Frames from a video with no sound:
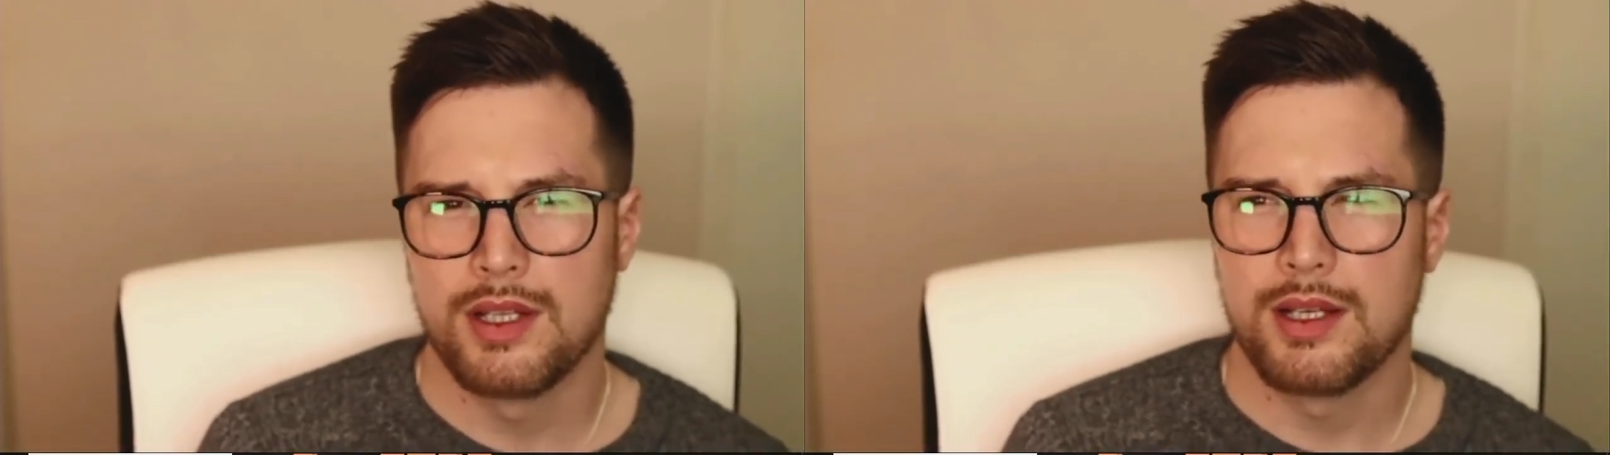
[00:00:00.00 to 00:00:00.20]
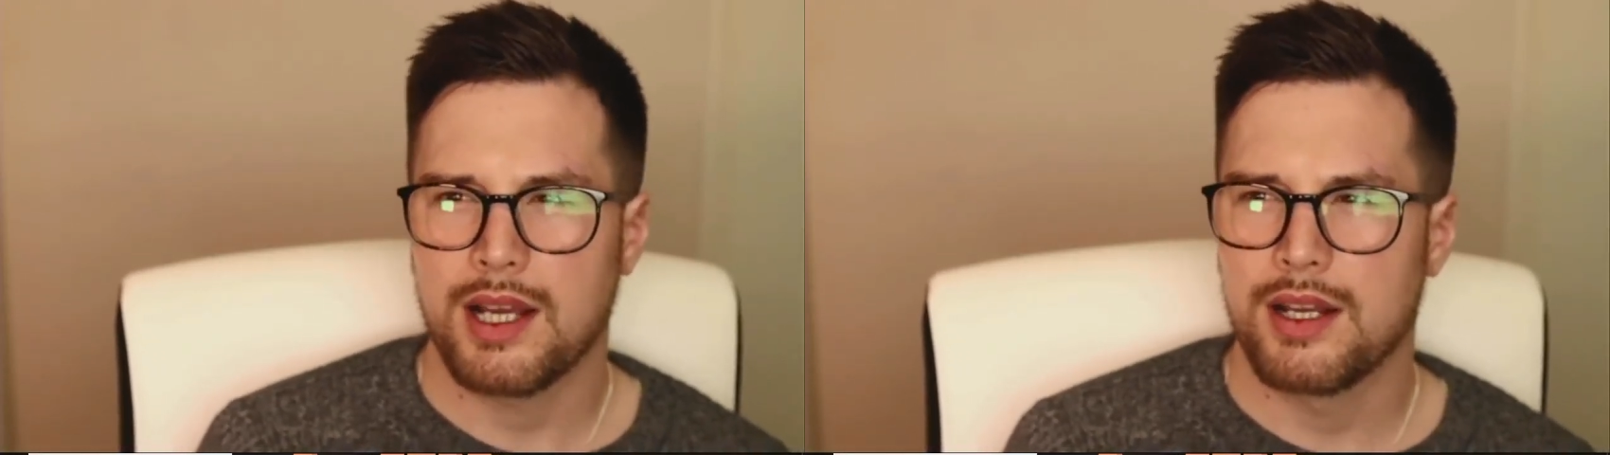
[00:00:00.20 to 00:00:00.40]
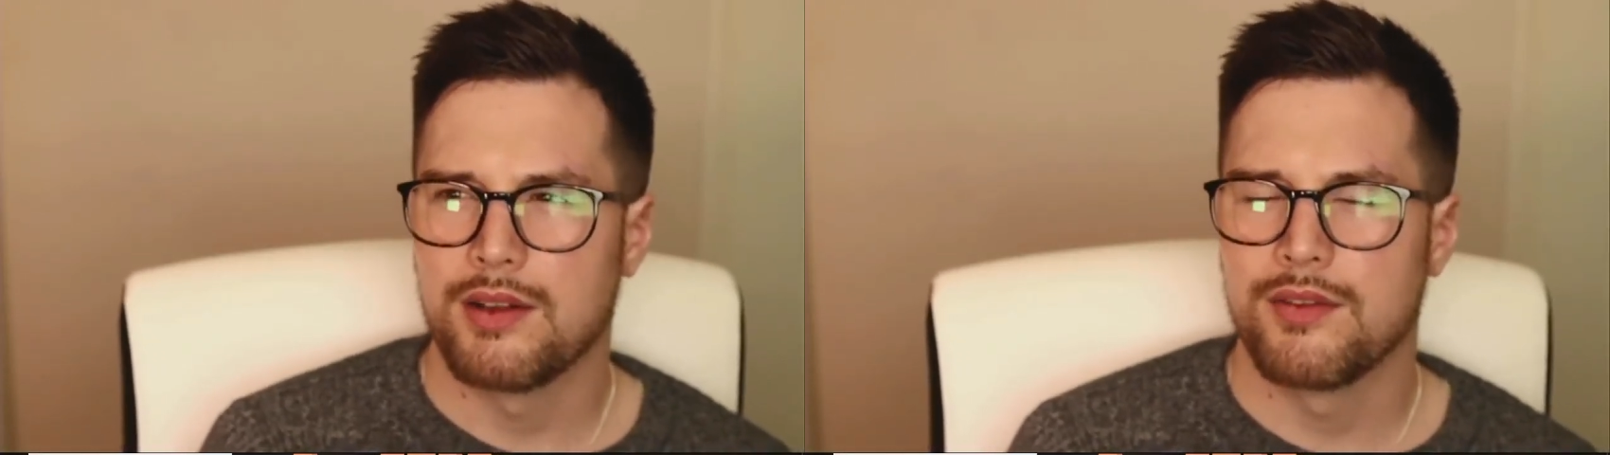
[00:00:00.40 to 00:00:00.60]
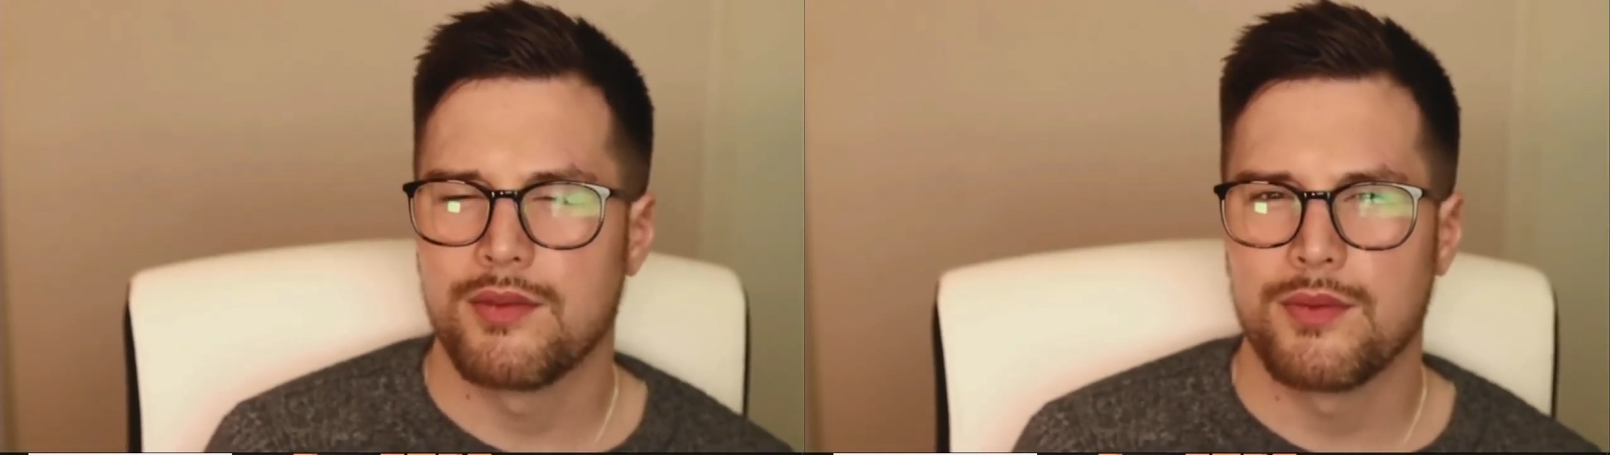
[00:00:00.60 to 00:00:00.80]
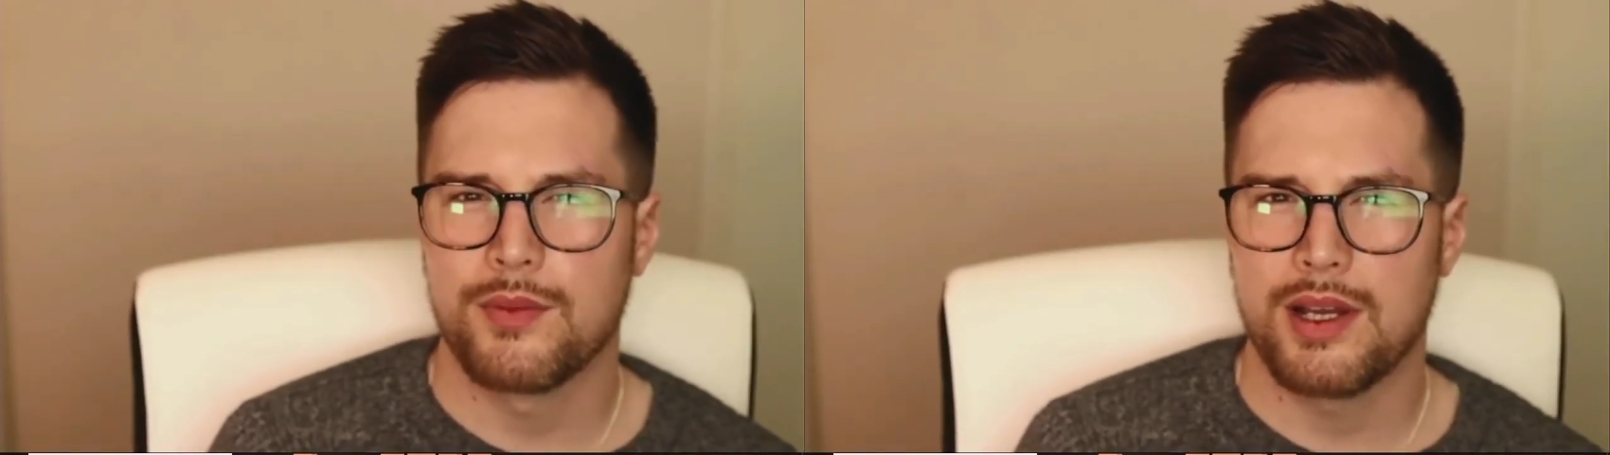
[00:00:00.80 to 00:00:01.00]
kind of
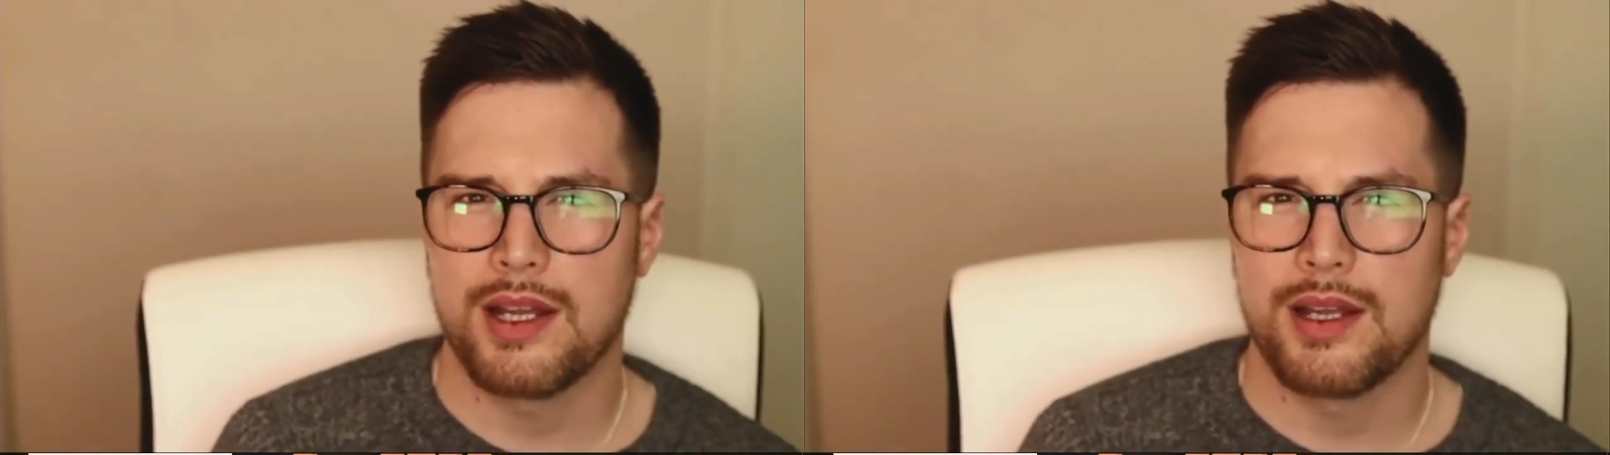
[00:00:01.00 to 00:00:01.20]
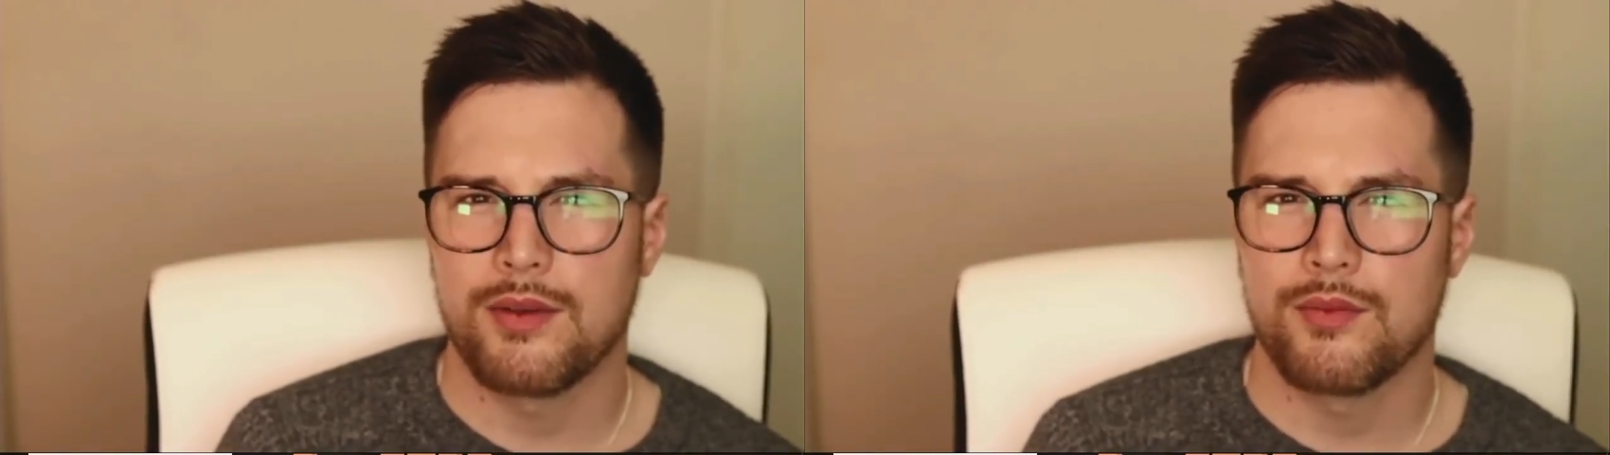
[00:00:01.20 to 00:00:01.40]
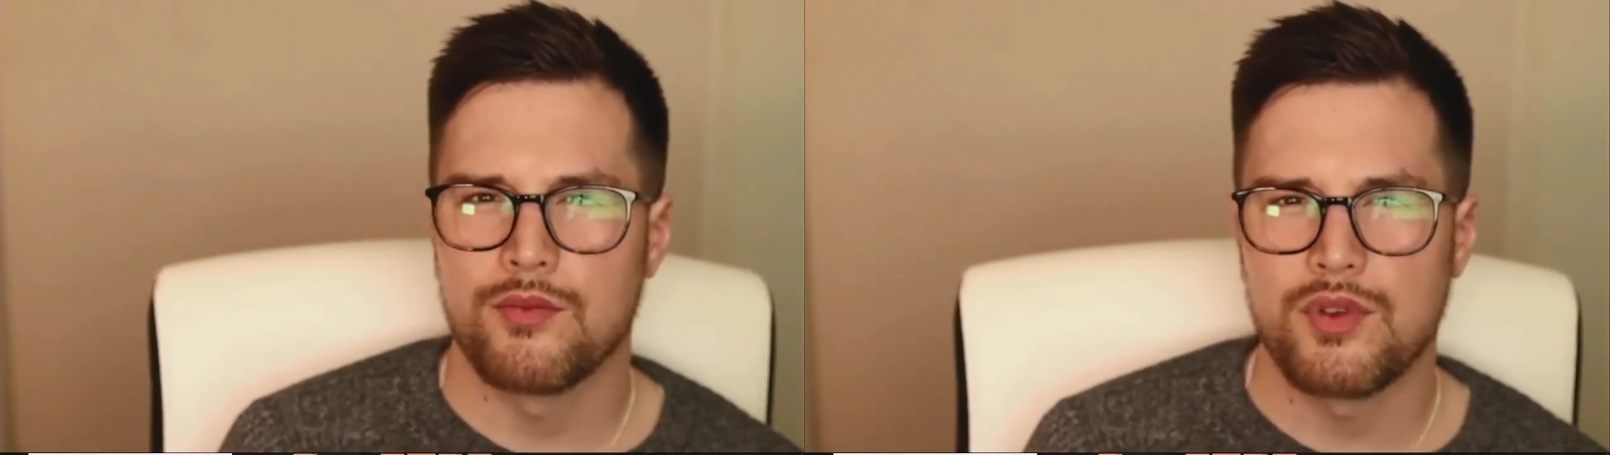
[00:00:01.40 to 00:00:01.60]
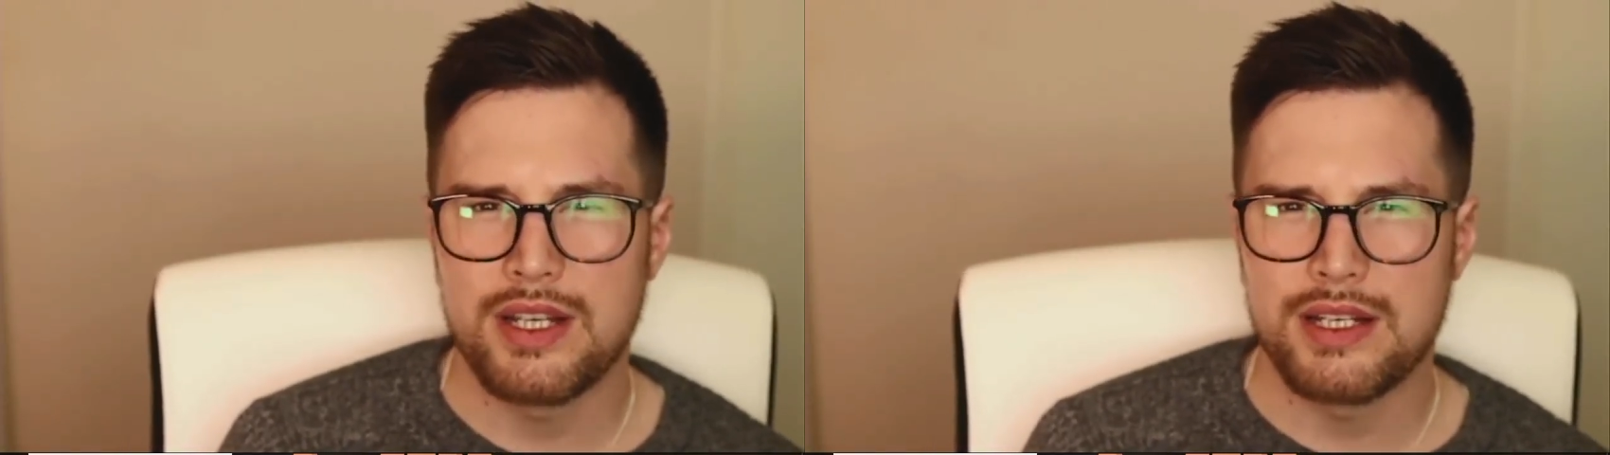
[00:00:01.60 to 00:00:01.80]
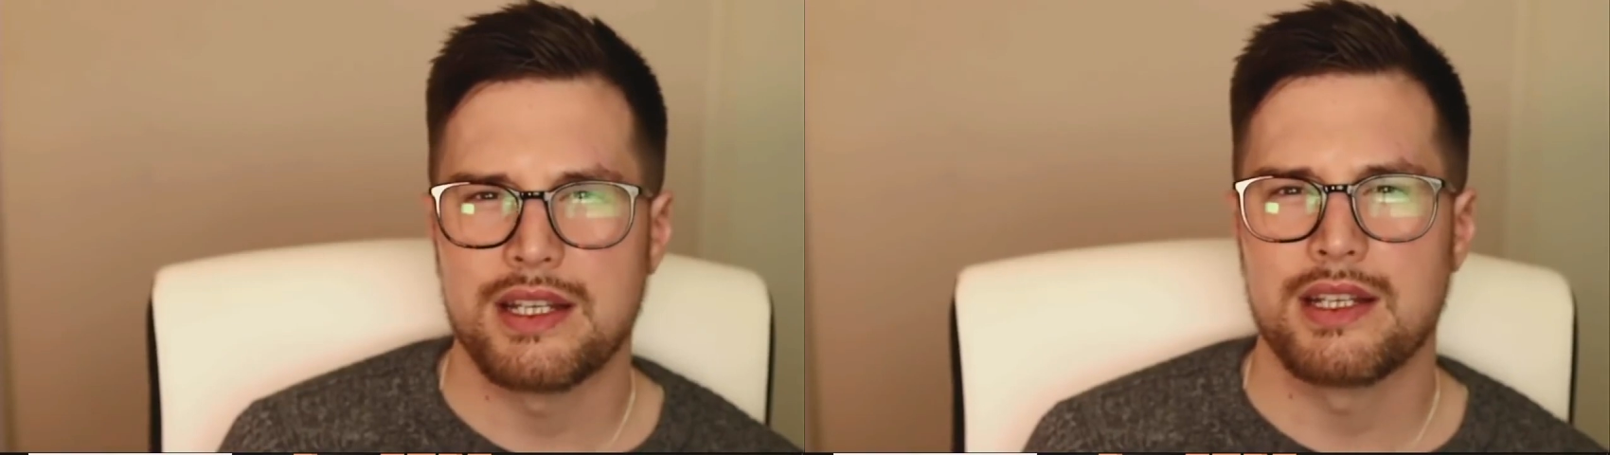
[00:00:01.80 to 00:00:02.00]

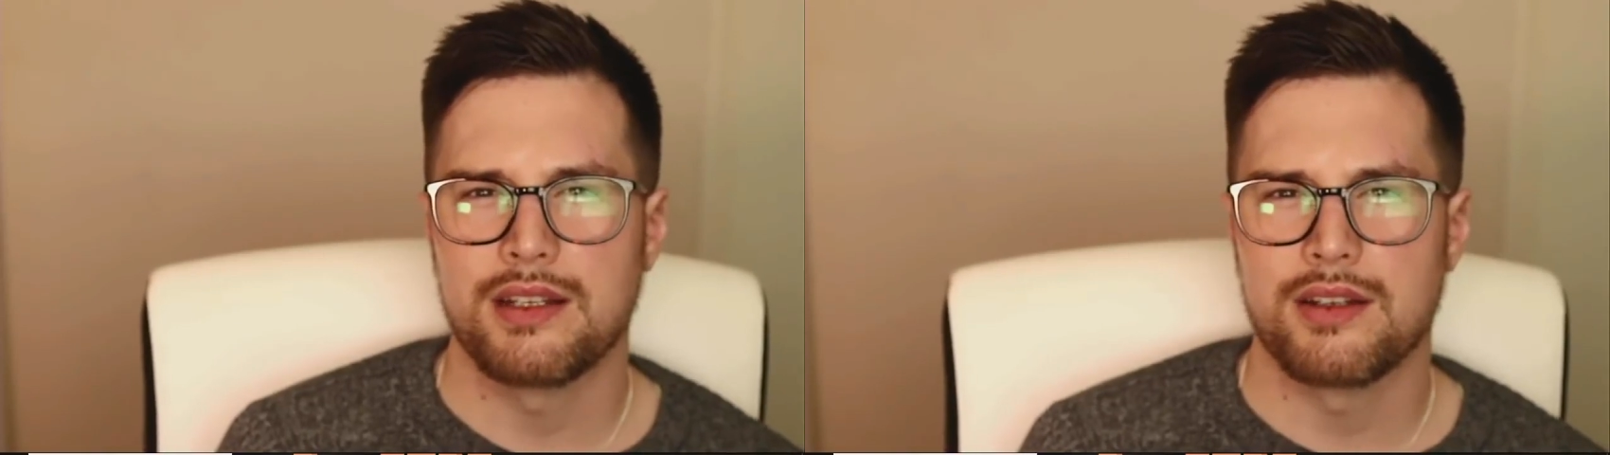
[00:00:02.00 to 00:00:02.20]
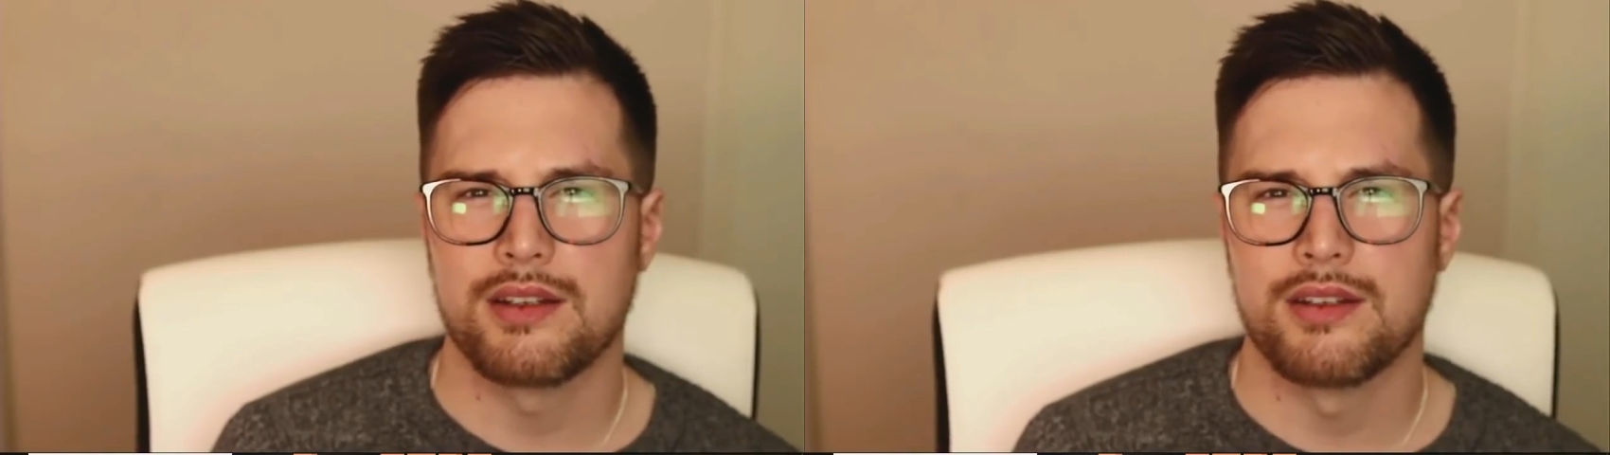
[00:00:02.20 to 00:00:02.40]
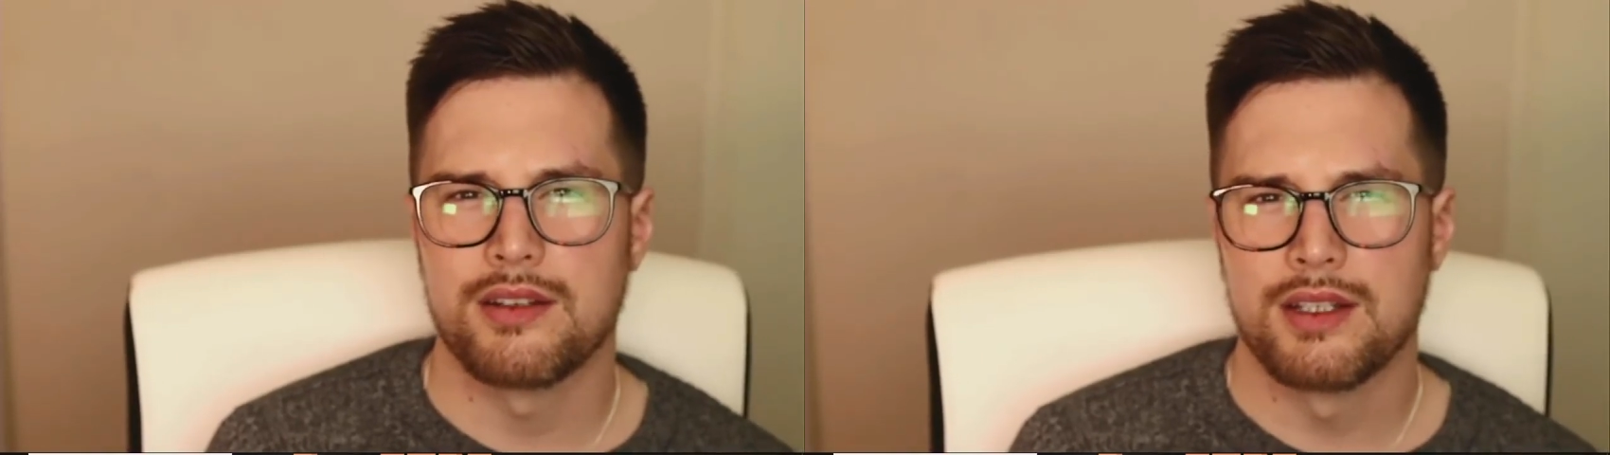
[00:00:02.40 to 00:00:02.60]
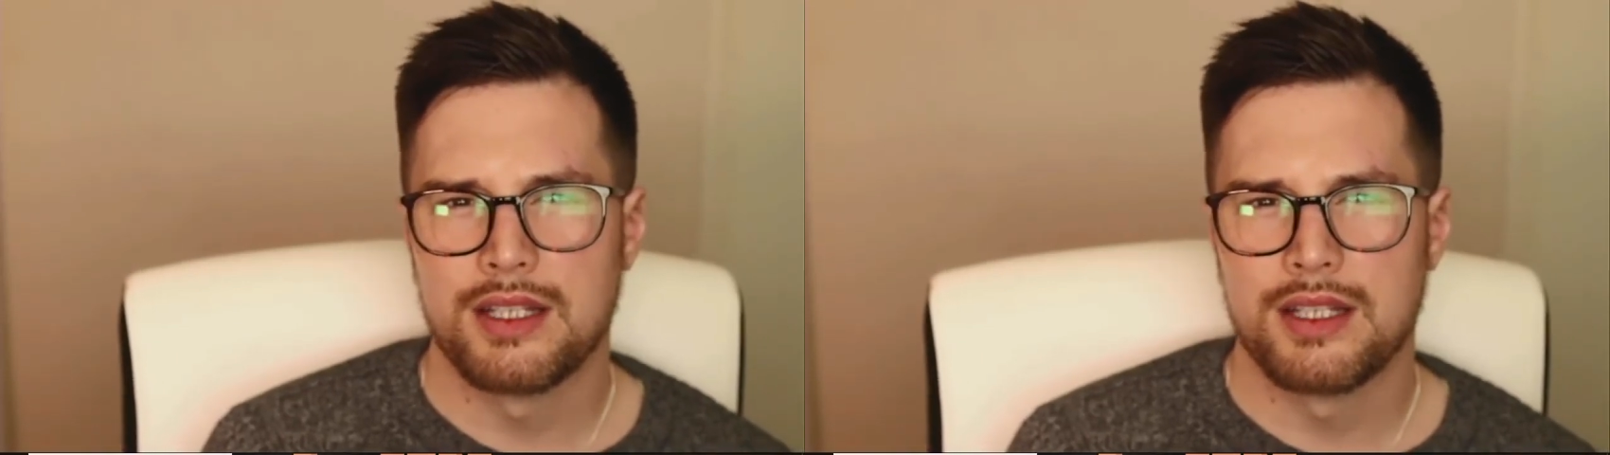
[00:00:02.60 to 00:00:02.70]
reading and